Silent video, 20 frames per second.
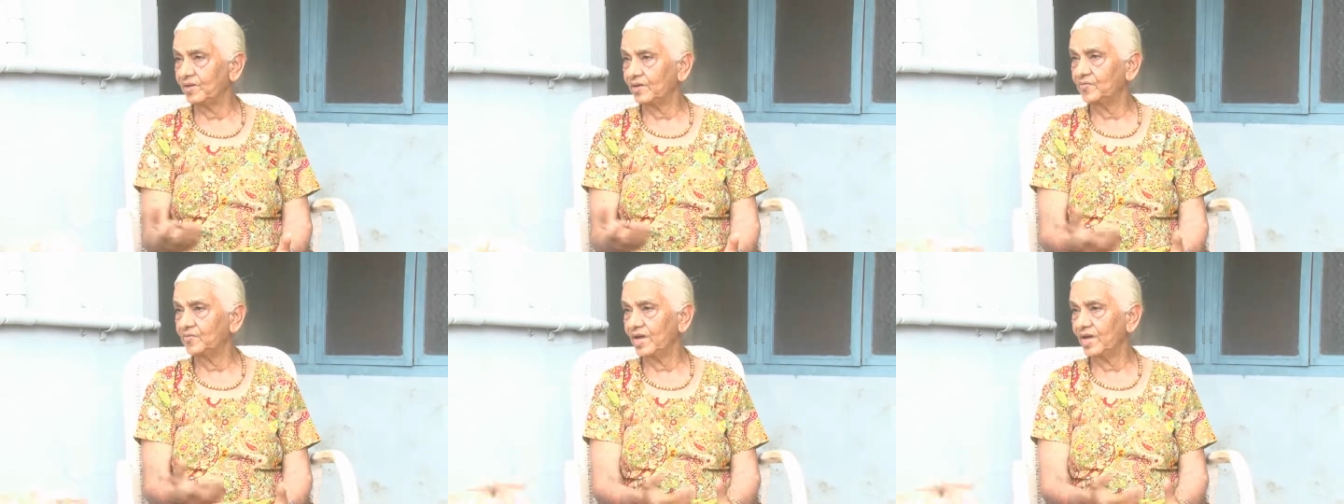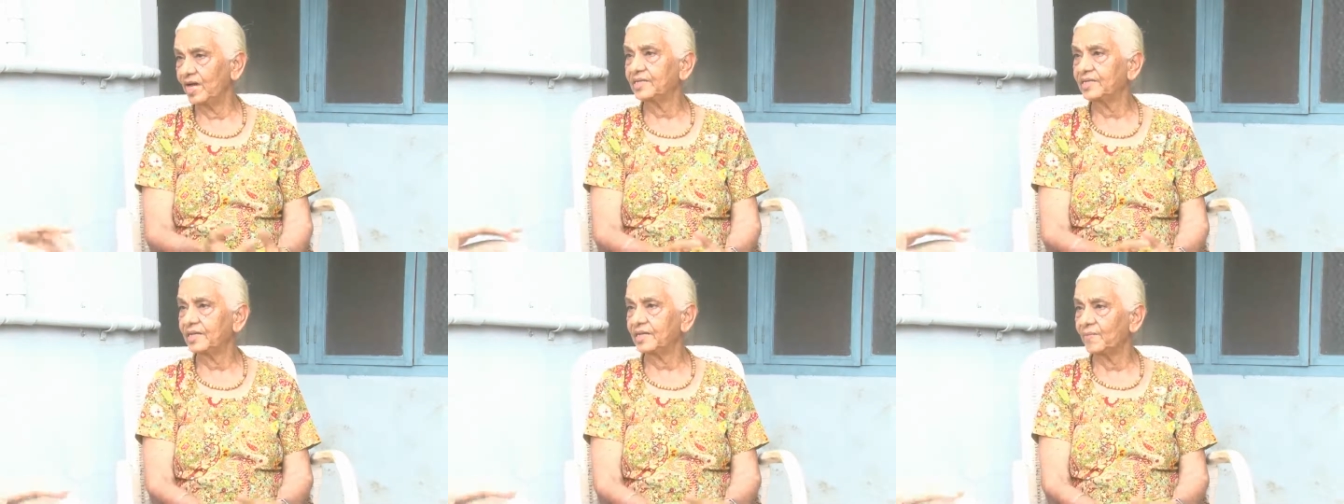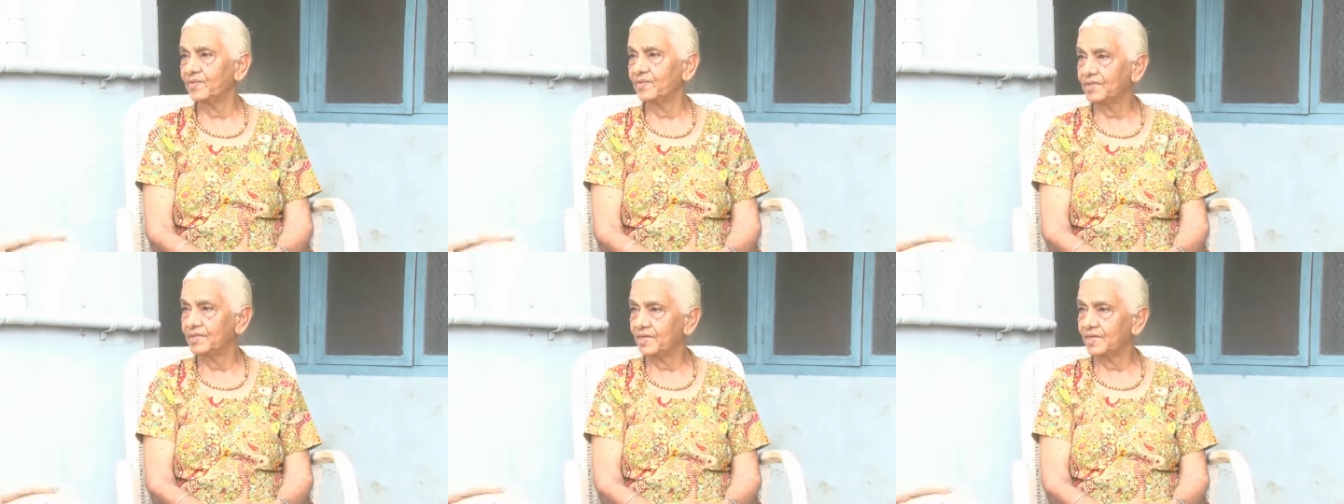we had
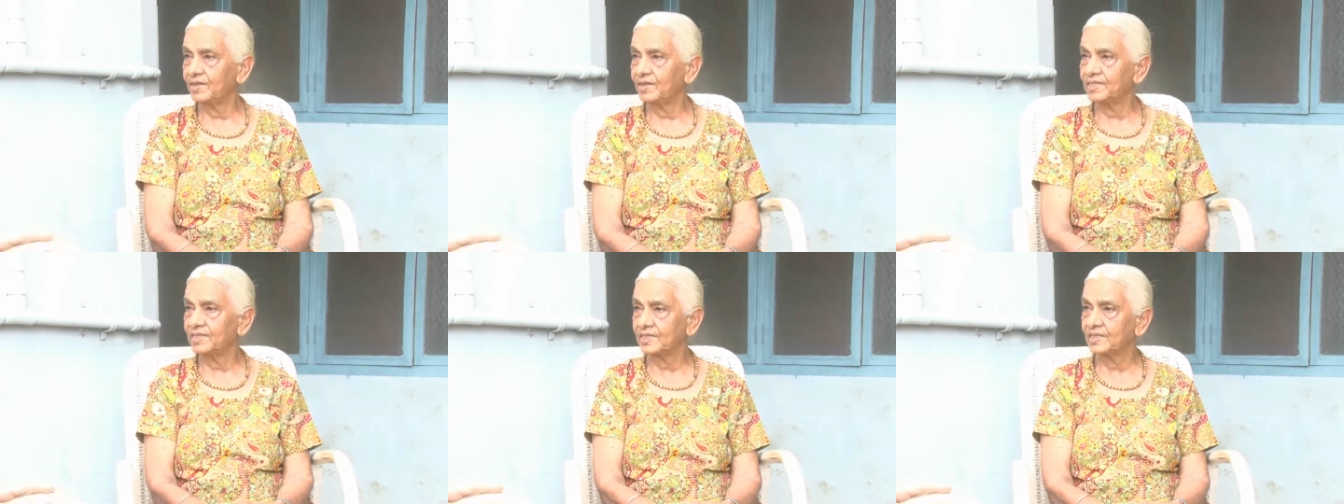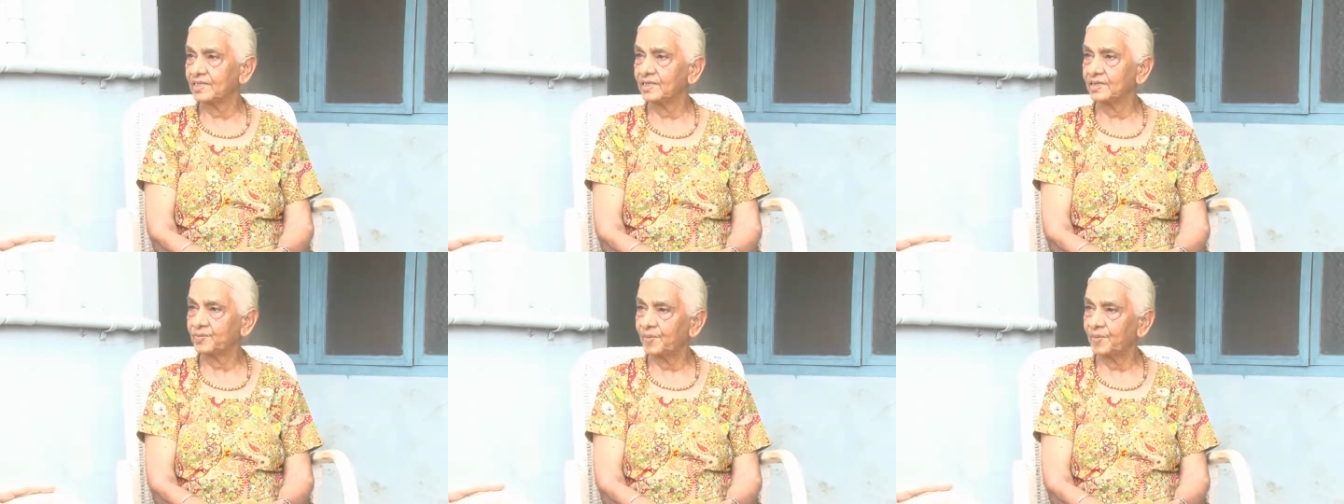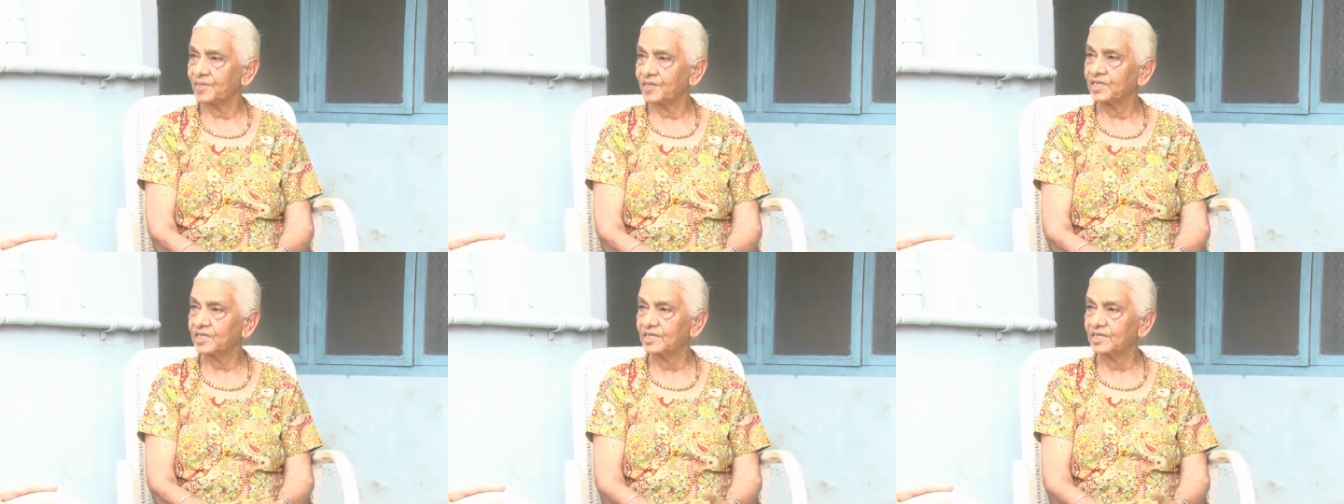some
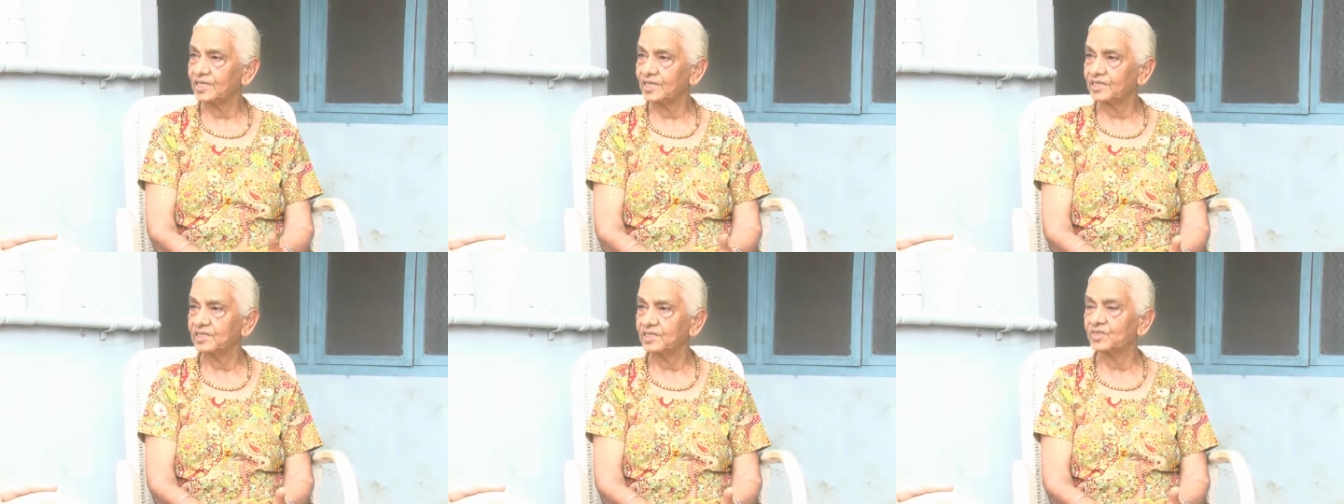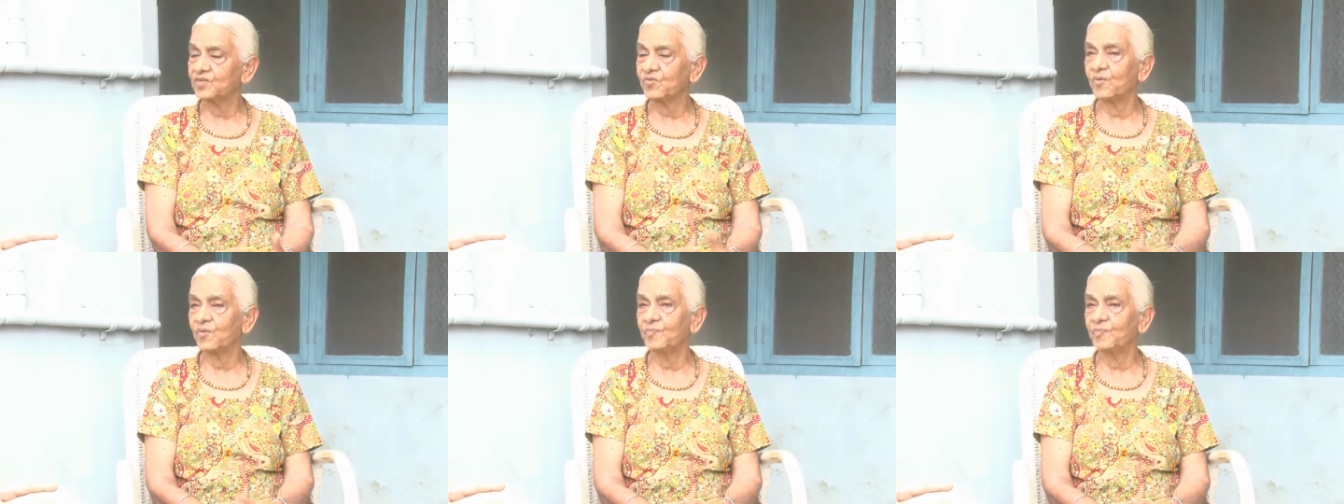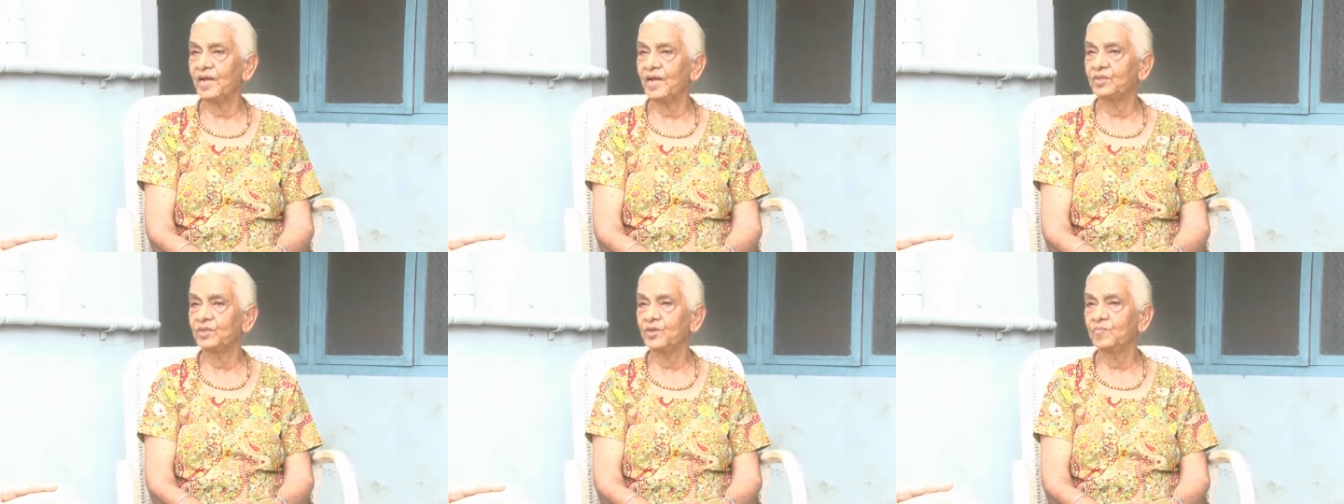special lessons for
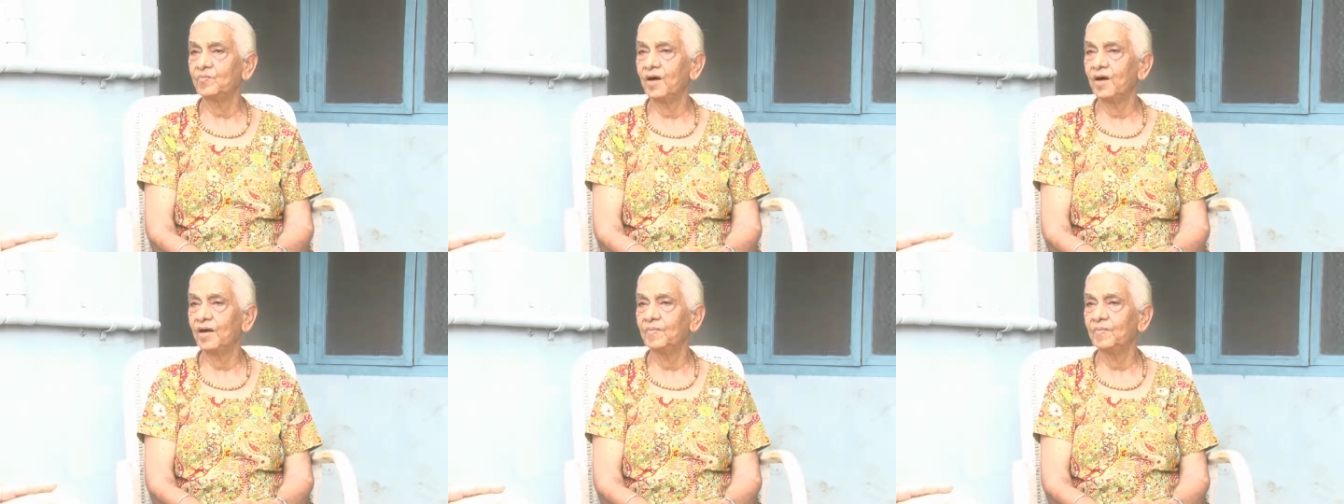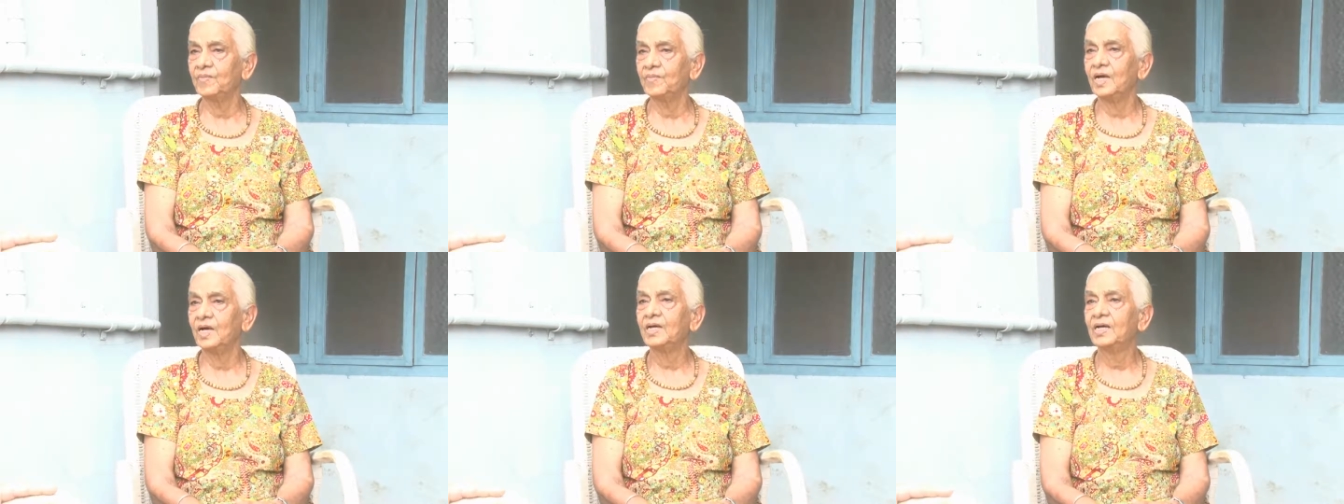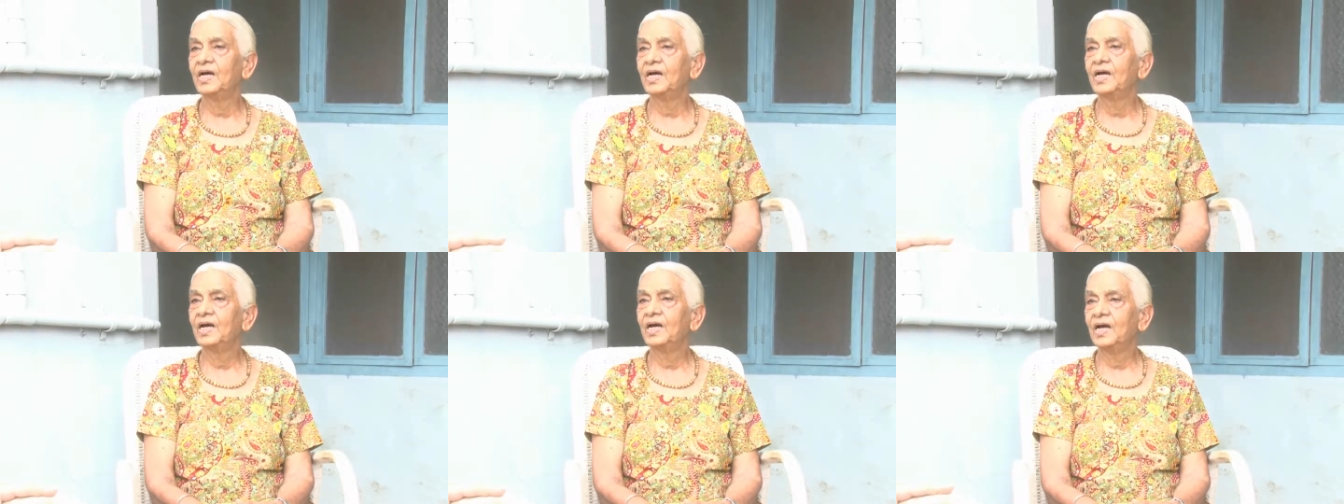pantomime.
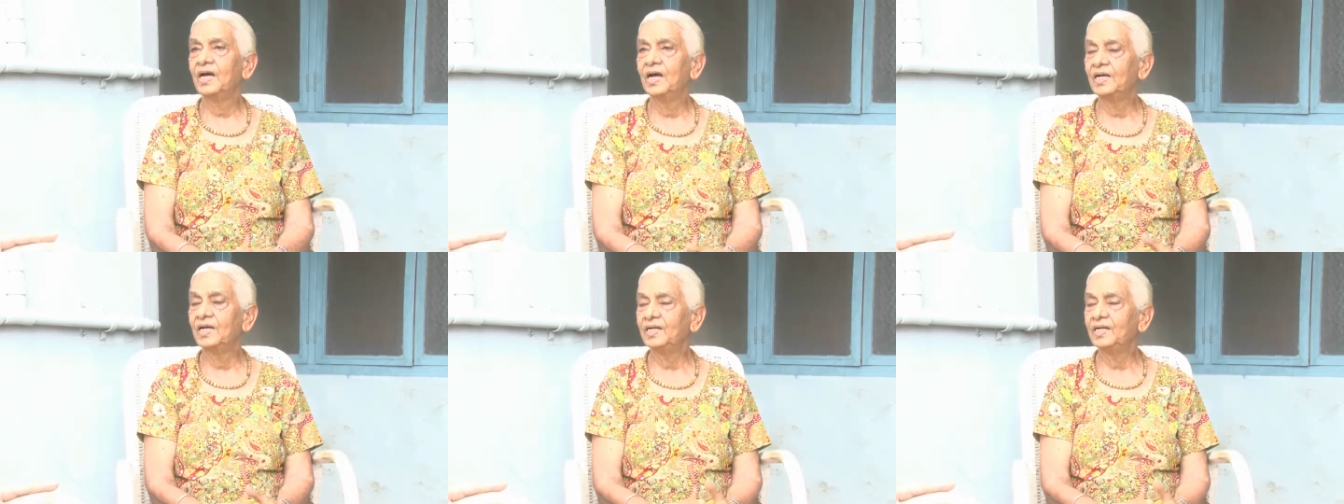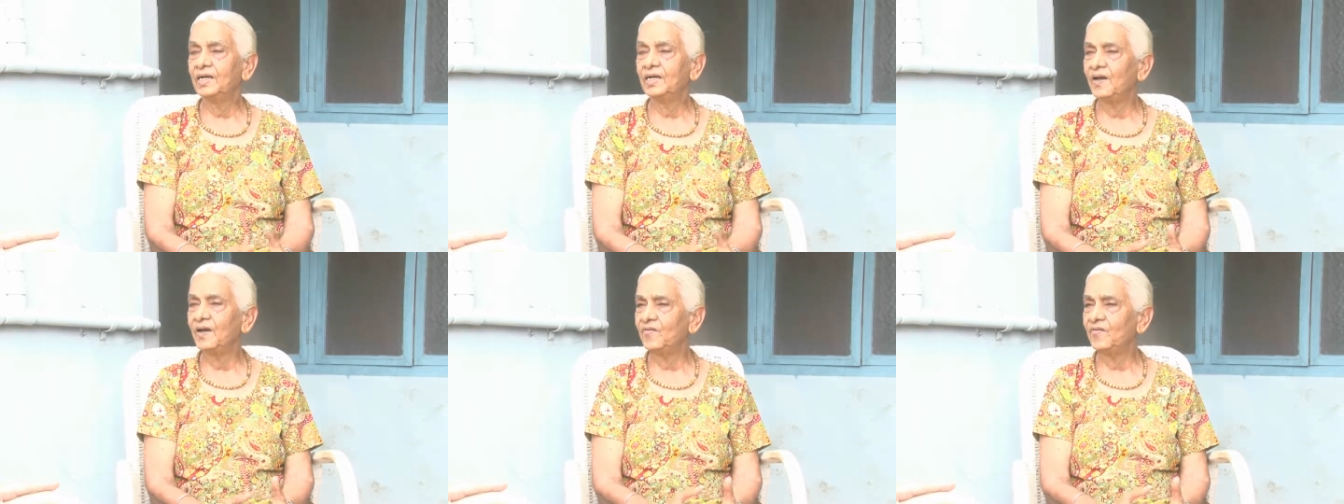And